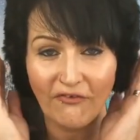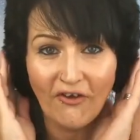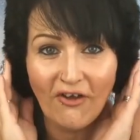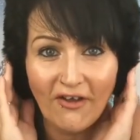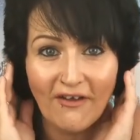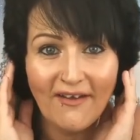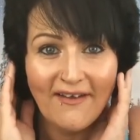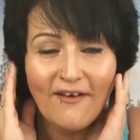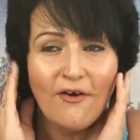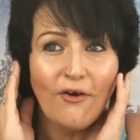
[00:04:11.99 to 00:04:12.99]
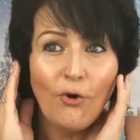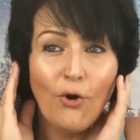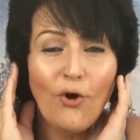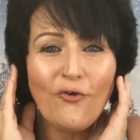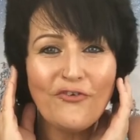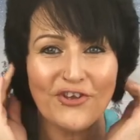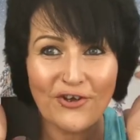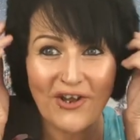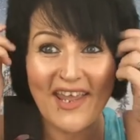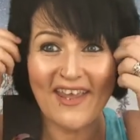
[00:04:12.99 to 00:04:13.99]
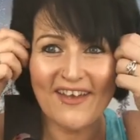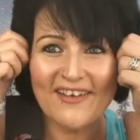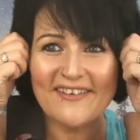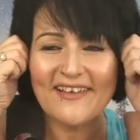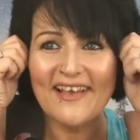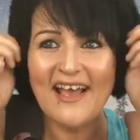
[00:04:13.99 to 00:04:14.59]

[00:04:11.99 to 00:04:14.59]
fur over your ears.